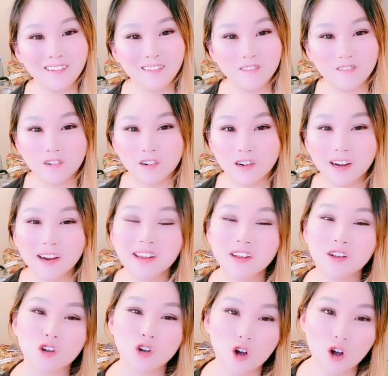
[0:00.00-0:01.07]
for a
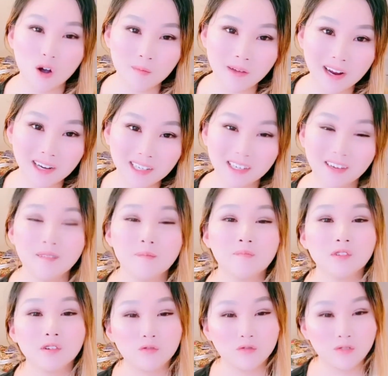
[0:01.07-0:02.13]
gourmet
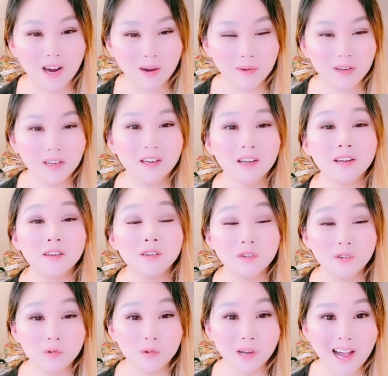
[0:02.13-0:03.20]
ramen
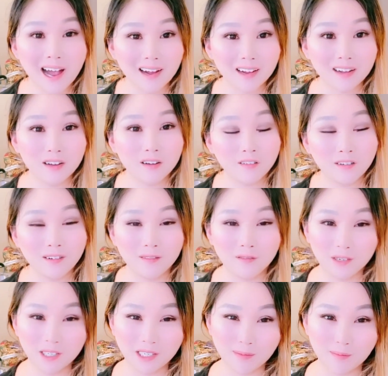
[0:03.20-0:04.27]
noodle hack,
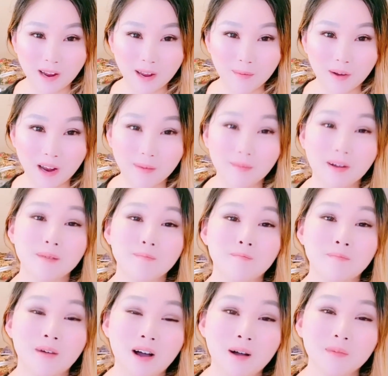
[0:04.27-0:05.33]
which is made by my
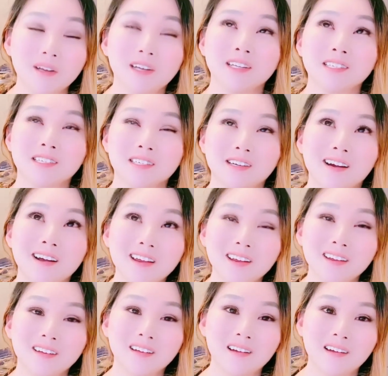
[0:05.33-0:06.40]
mom in the sky.
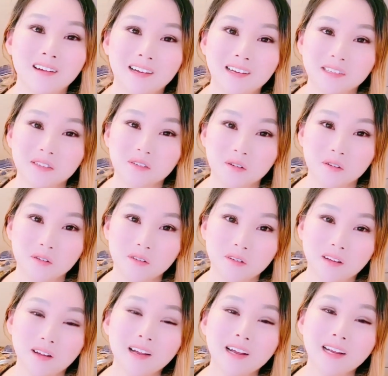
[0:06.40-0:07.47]
So
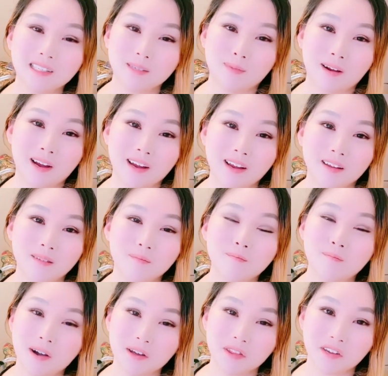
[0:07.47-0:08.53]
it's my mother